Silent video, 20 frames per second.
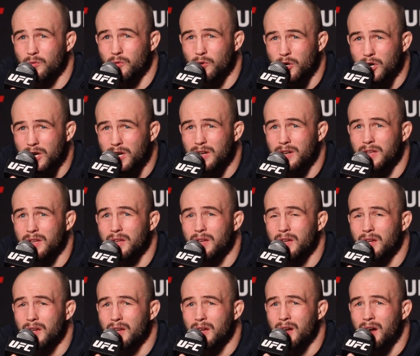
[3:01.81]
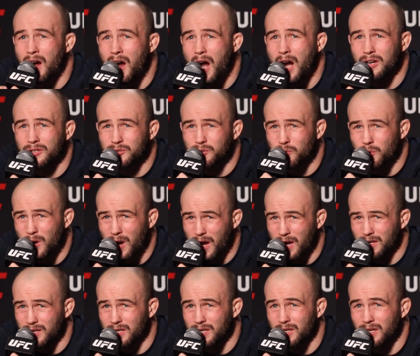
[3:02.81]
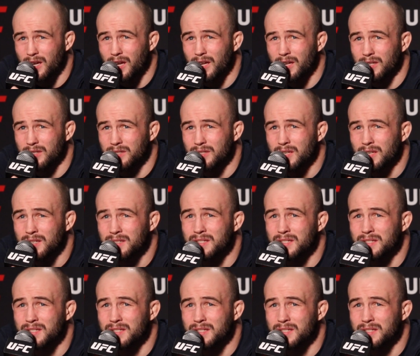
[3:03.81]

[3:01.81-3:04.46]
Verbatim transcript: really hard training and